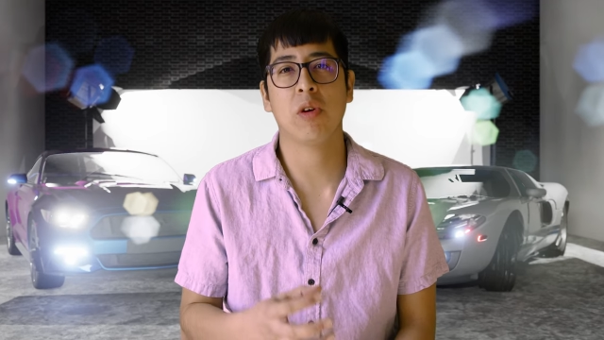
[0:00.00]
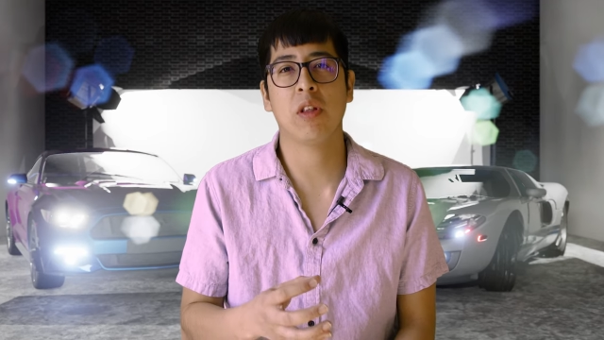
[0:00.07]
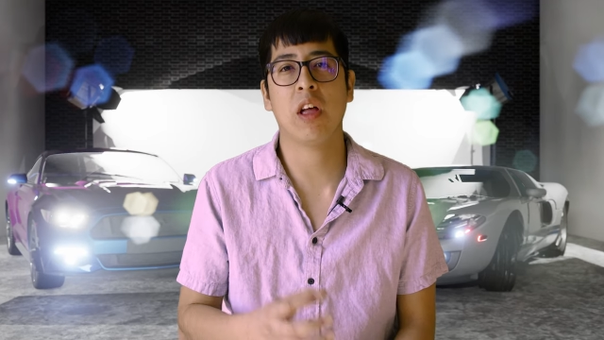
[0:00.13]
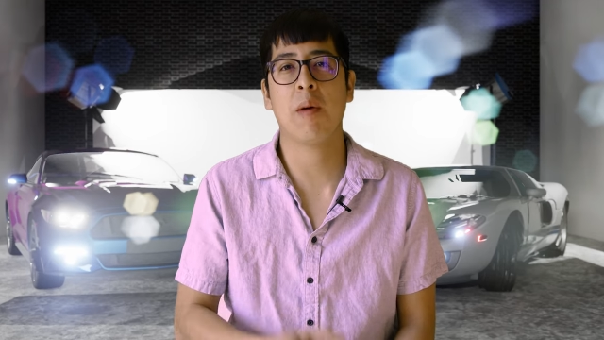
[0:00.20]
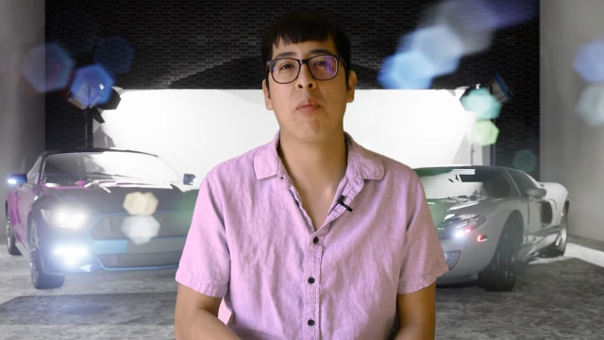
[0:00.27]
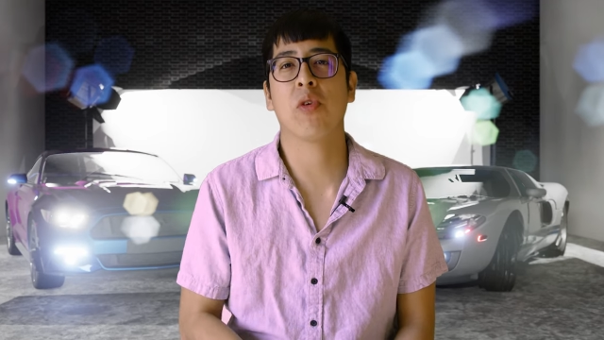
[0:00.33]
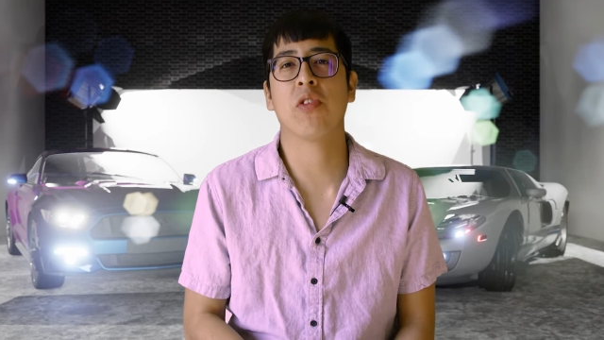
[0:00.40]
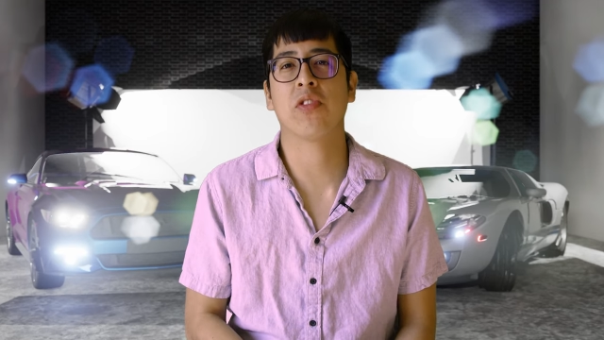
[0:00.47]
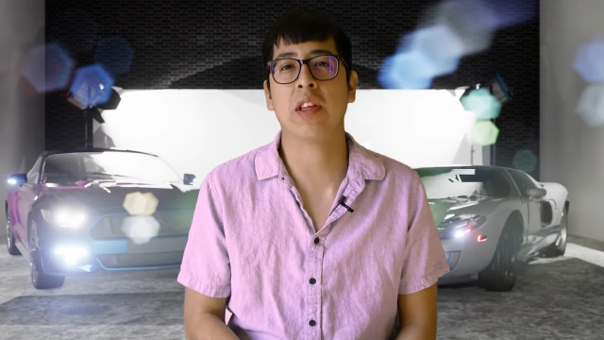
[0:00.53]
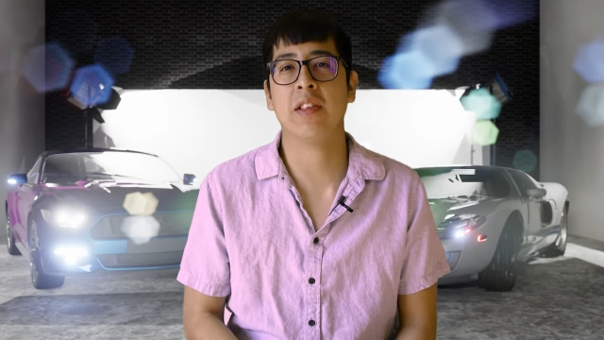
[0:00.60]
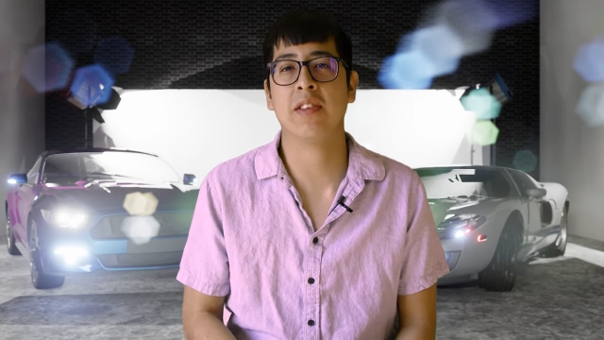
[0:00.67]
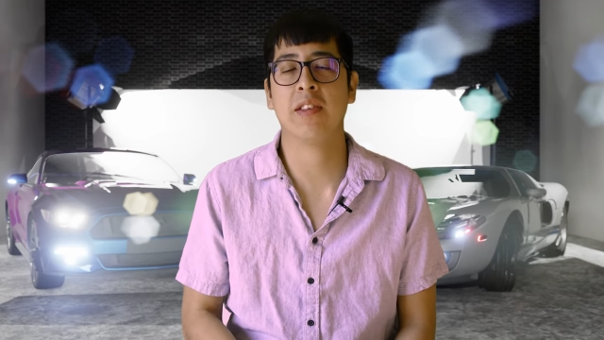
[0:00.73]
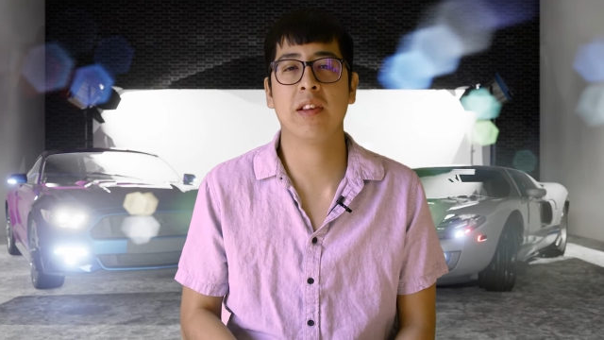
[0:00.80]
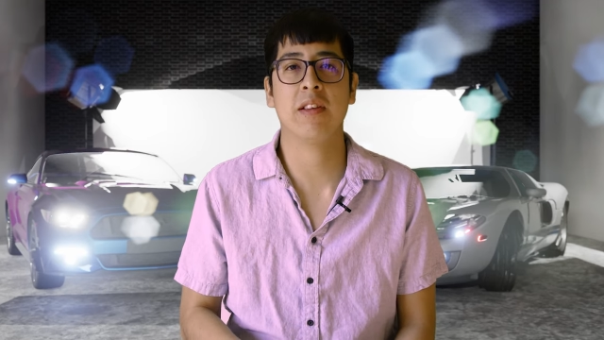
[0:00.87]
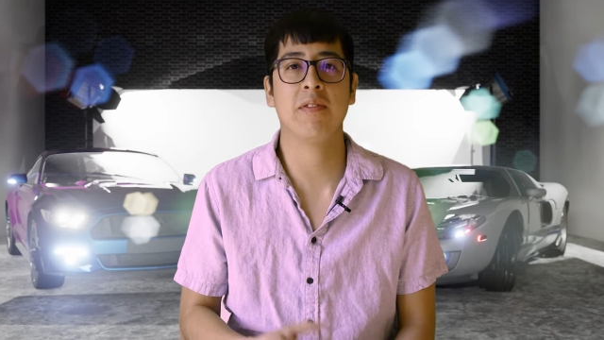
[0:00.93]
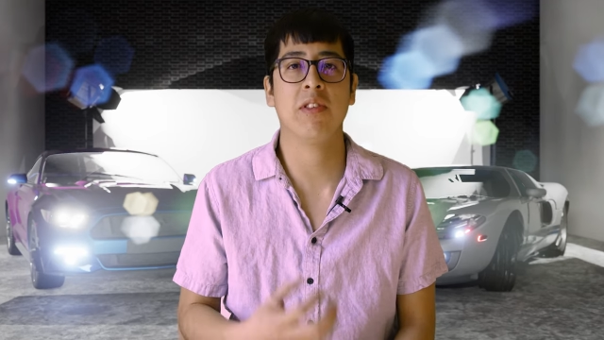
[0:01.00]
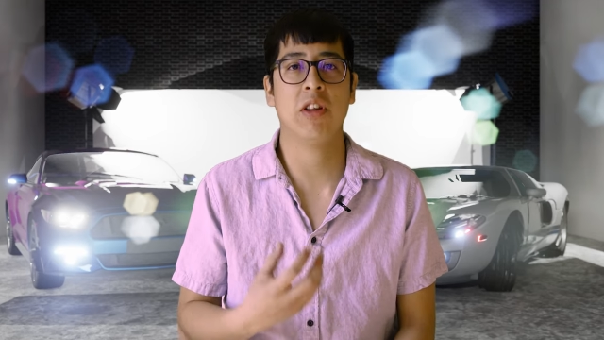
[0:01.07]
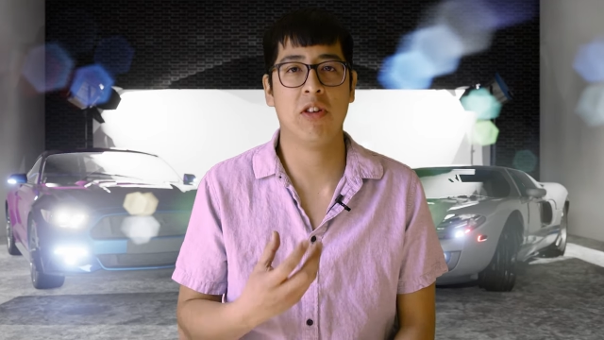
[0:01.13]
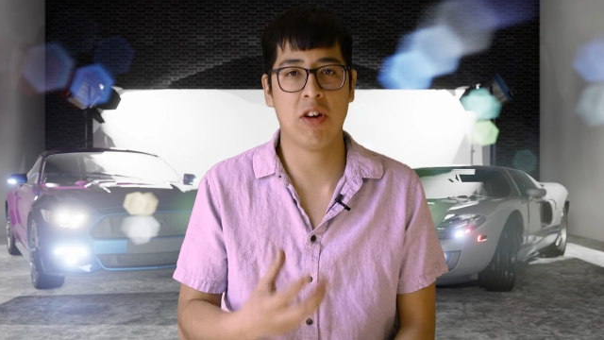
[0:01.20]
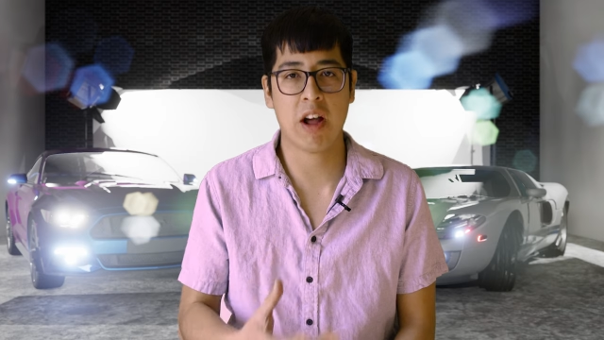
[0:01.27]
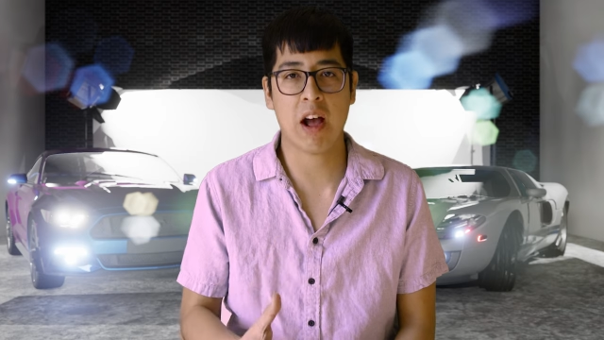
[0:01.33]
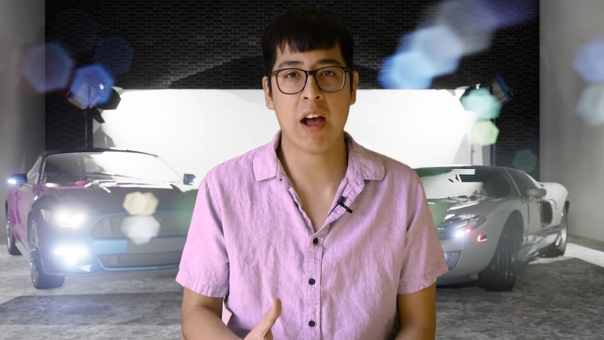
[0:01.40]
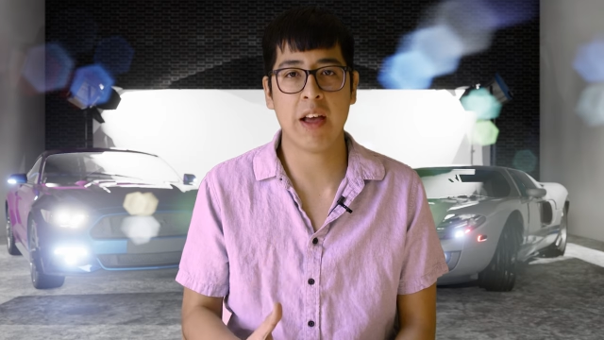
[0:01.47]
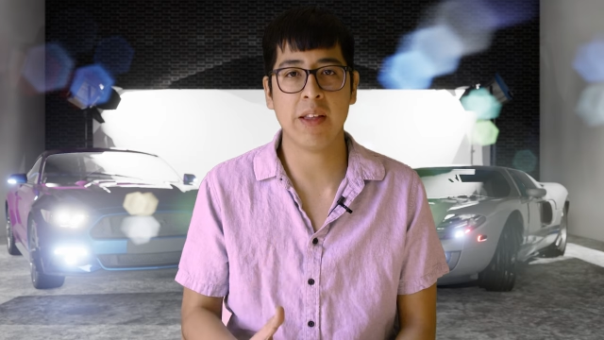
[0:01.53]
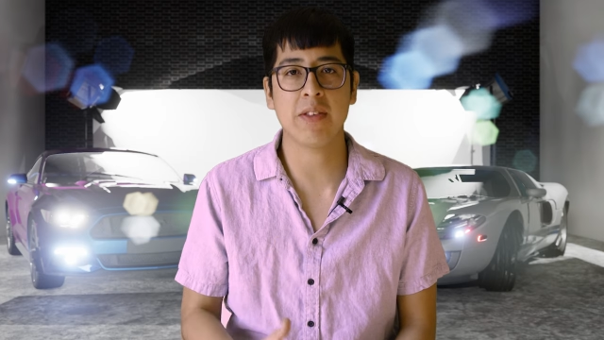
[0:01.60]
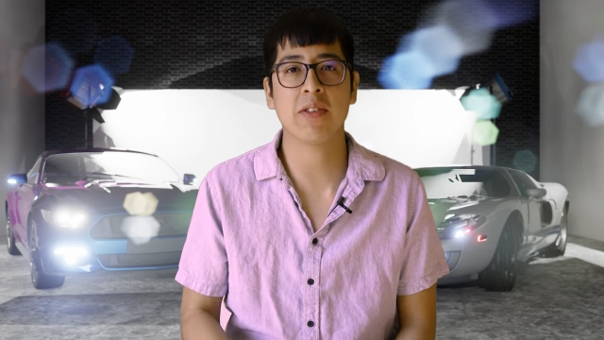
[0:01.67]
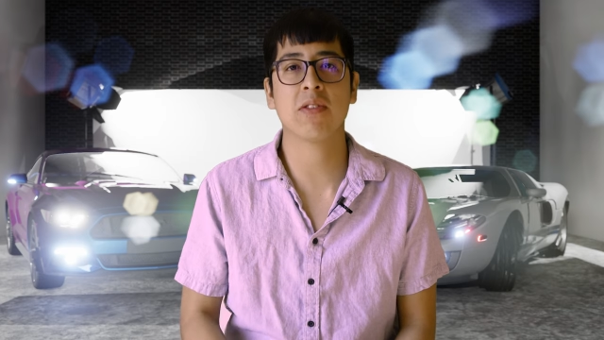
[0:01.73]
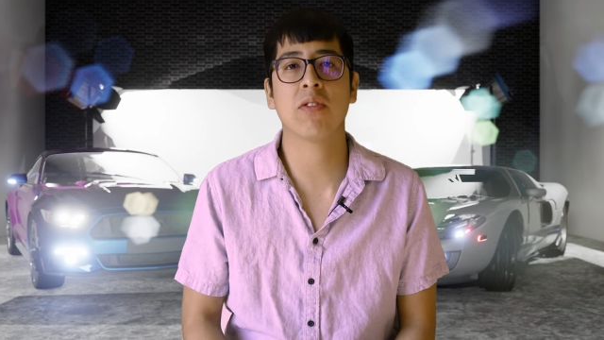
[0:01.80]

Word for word: a lot more sensitive than our eyes.